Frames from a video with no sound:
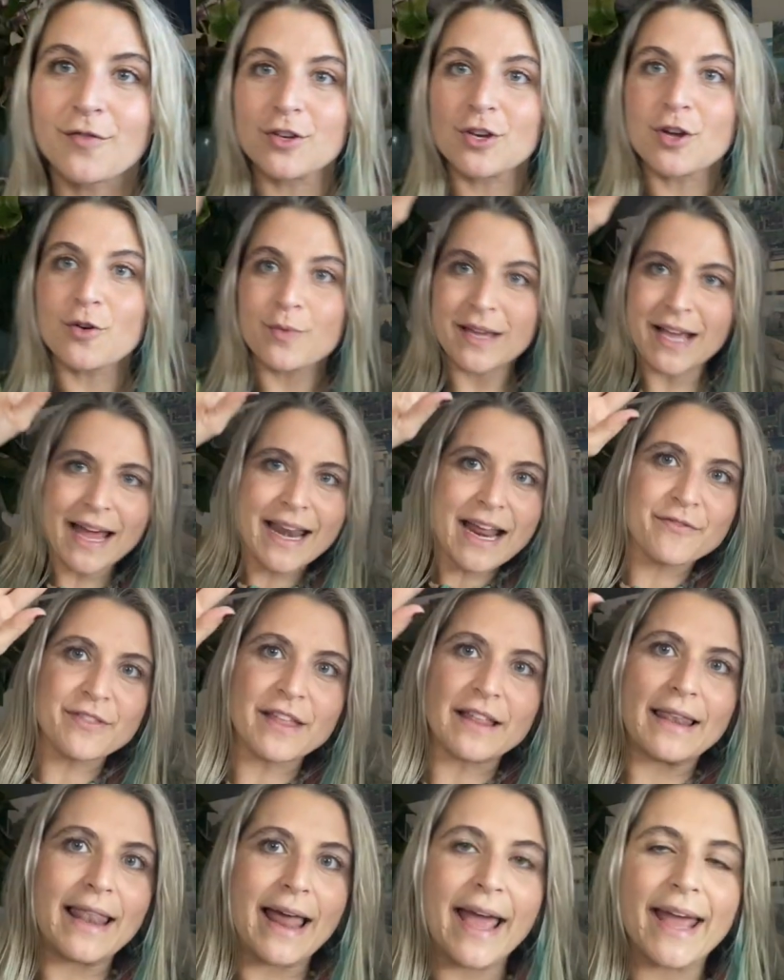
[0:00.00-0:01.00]
You know, we gotta have
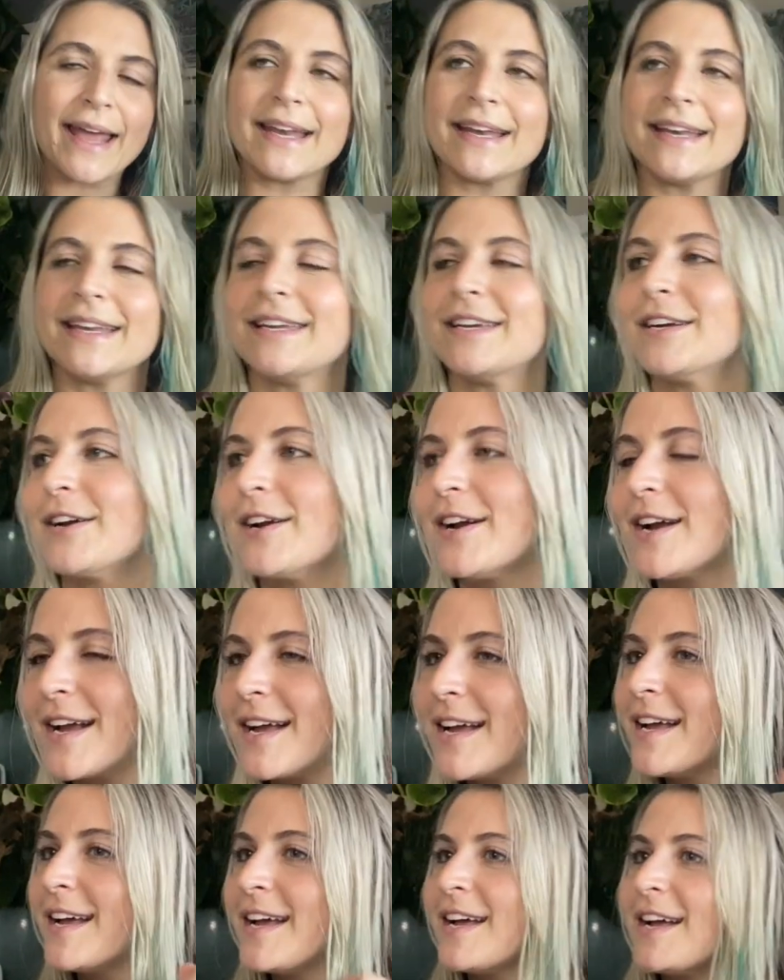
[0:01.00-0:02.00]
the light in here.
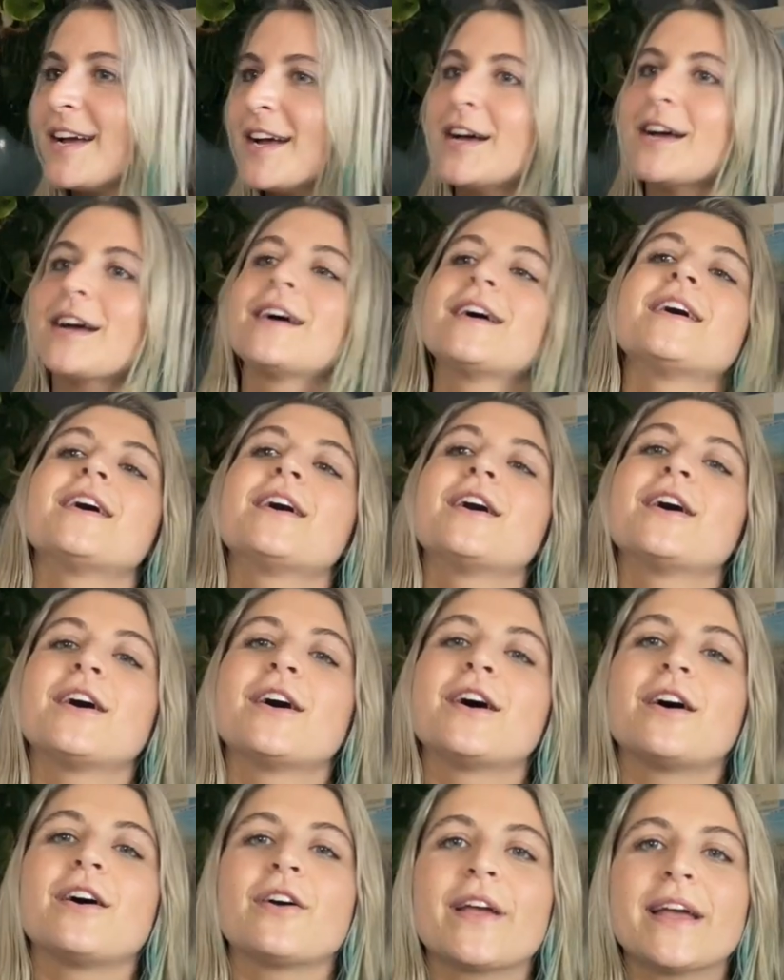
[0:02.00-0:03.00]

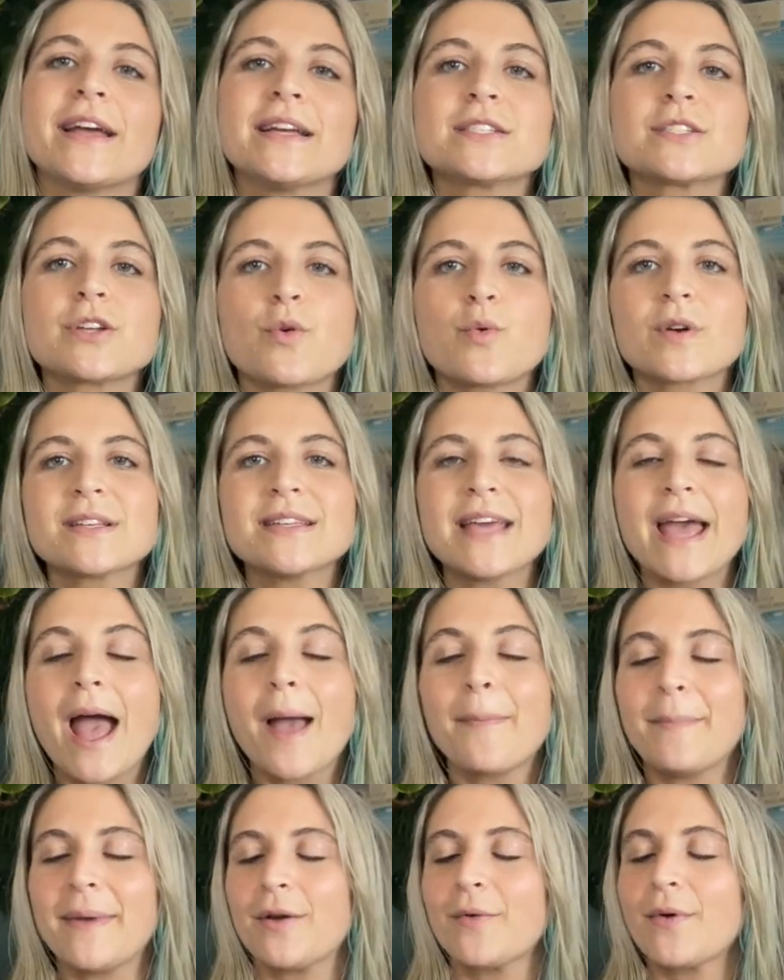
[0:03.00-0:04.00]
Okay, so we're
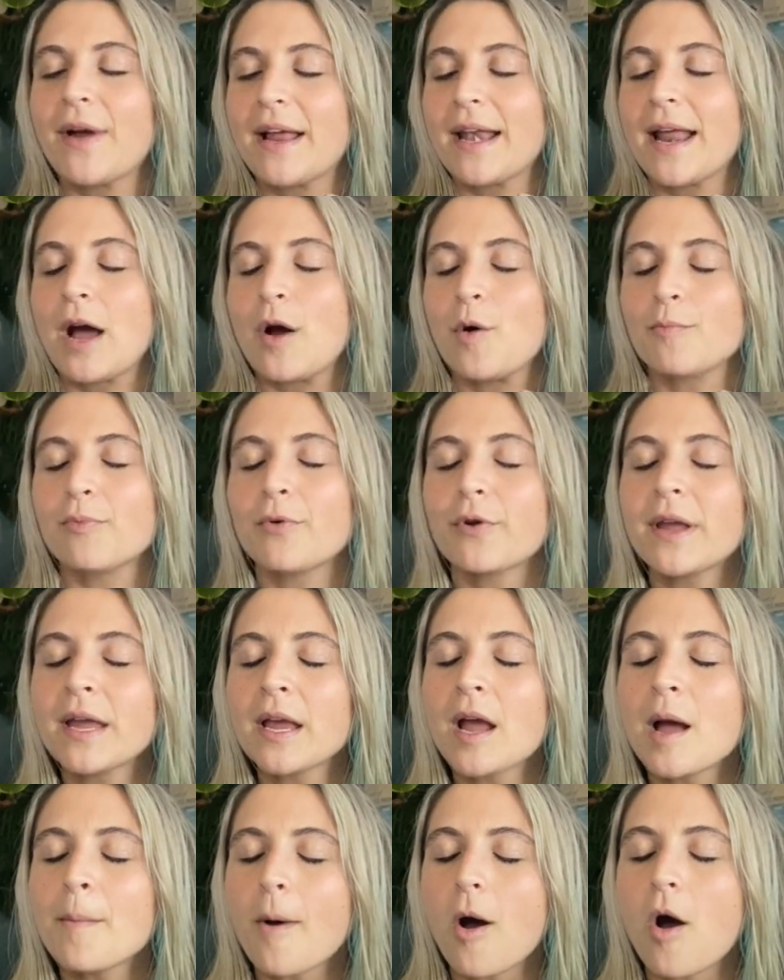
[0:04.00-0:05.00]
tapping right now,
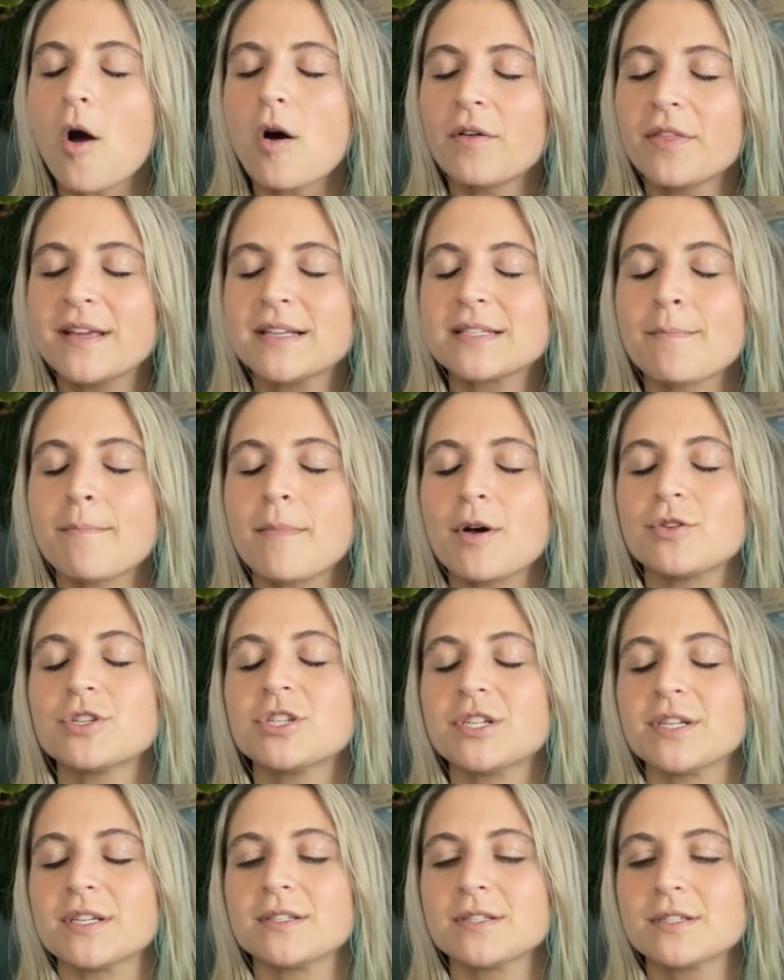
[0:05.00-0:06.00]
bringing up all these
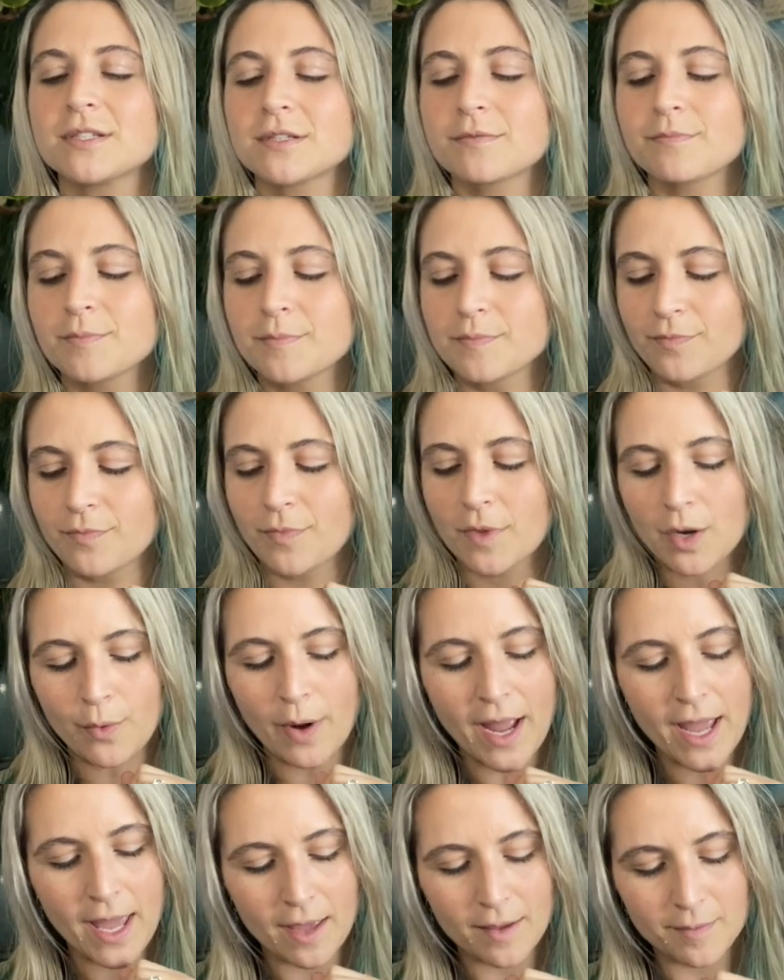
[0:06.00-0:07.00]
emotions,
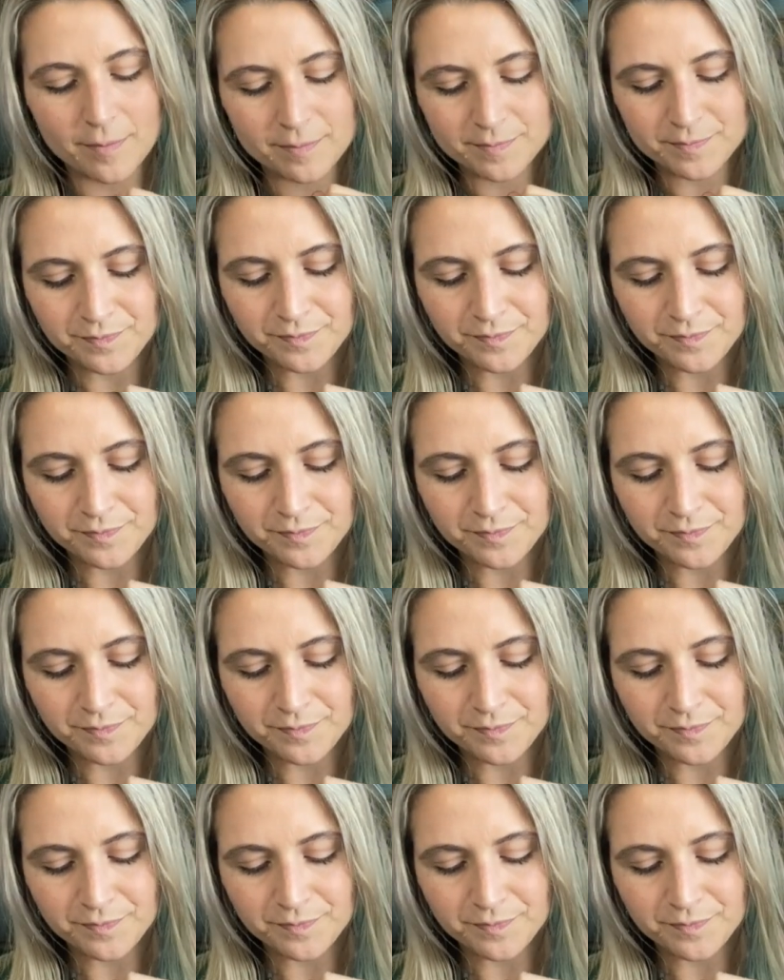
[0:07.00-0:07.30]
right?